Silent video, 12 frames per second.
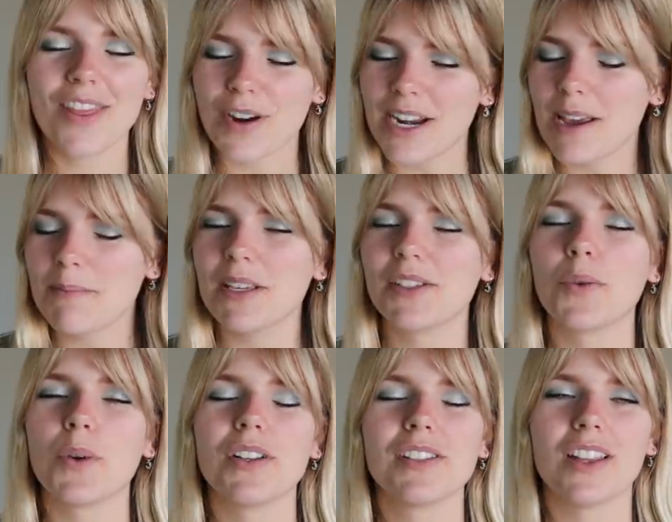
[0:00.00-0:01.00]
ThredUP is the
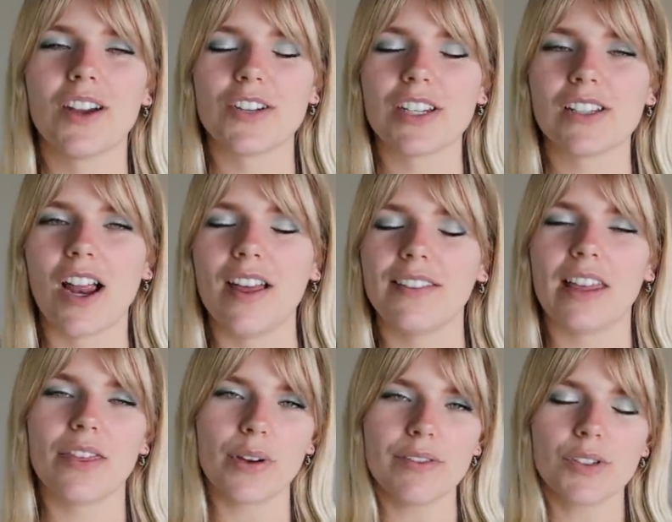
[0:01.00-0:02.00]
world's largest
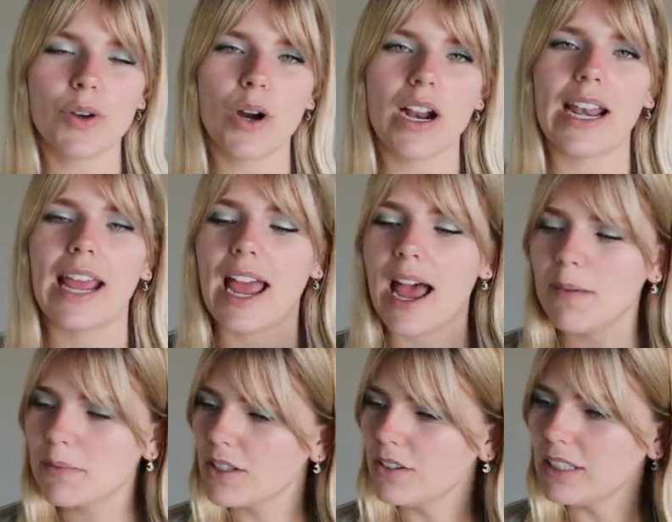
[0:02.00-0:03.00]
online thrift store, and I
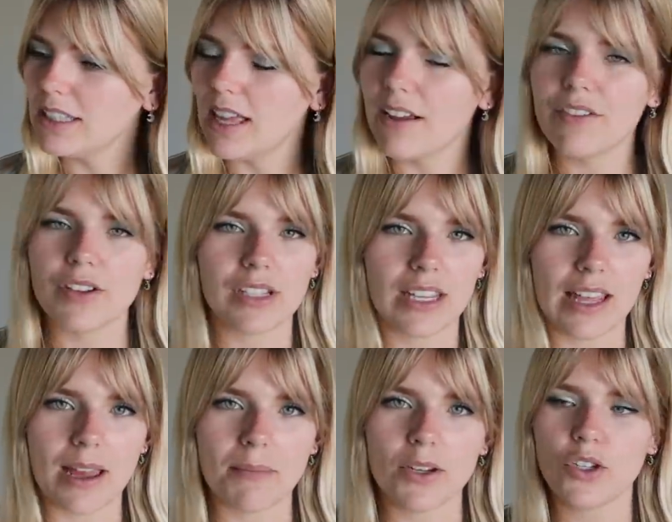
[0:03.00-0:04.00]
absolutely love using
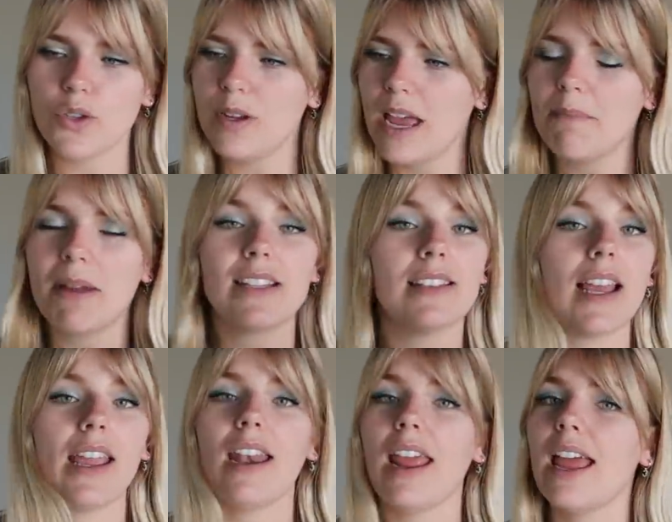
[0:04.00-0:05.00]
them to get my
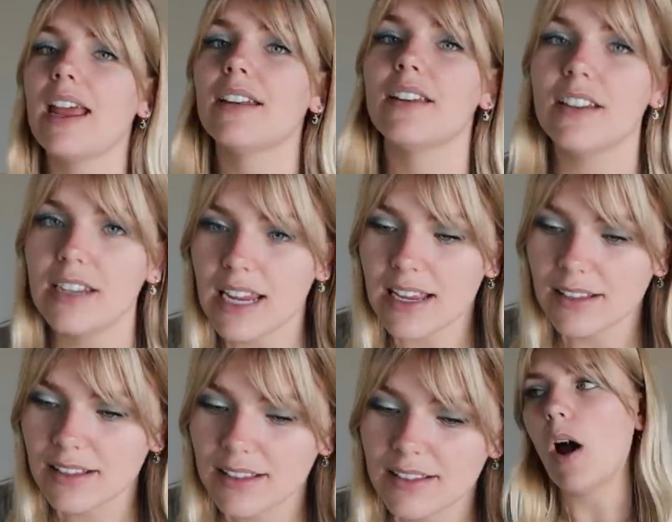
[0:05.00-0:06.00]
secondhand
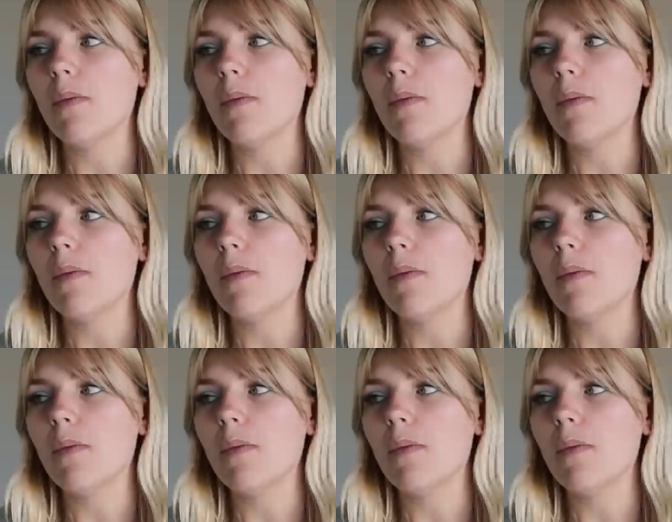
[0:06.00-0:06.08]
goodies.